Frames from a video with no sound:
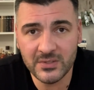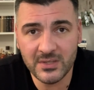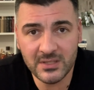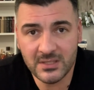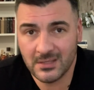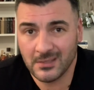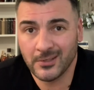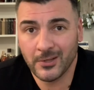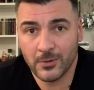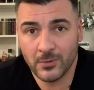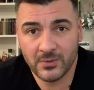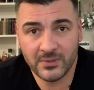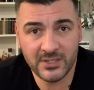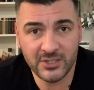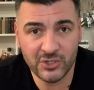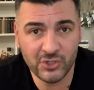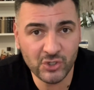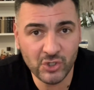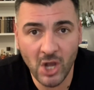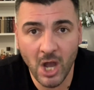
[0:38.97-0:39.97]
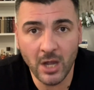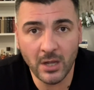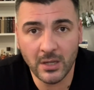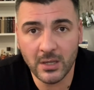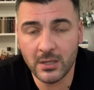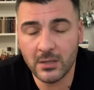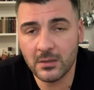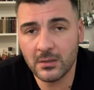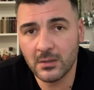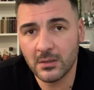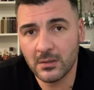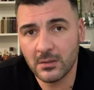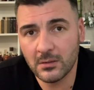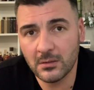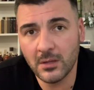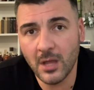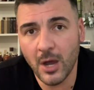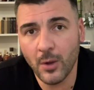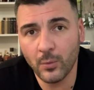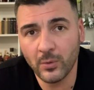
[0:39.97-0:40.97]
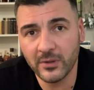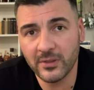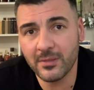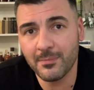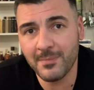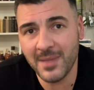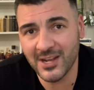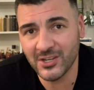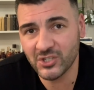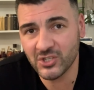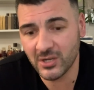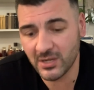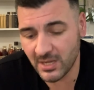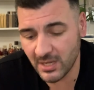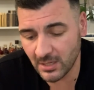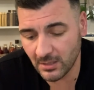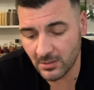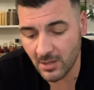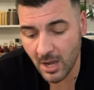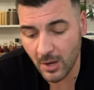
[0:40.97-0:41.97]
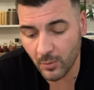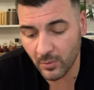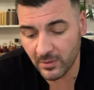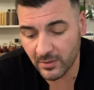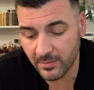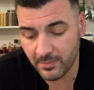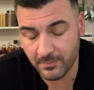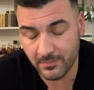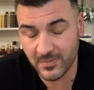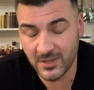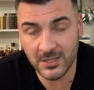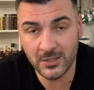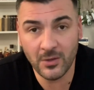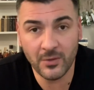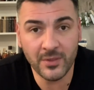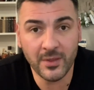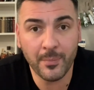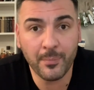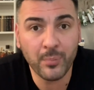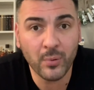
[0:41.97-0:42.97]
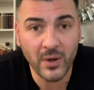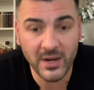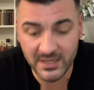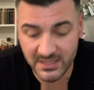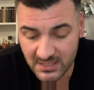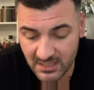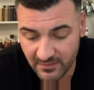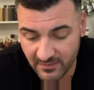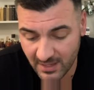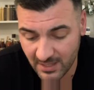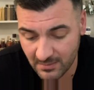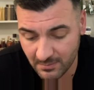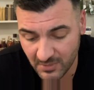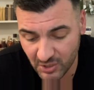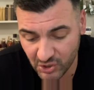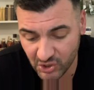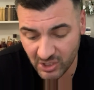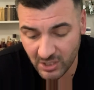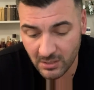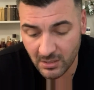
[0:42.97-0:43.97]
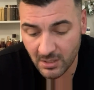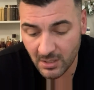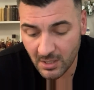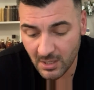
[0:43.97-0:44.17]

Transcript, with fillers: It's literally junk, not worth mentioning, not worth, you know, the price of admission.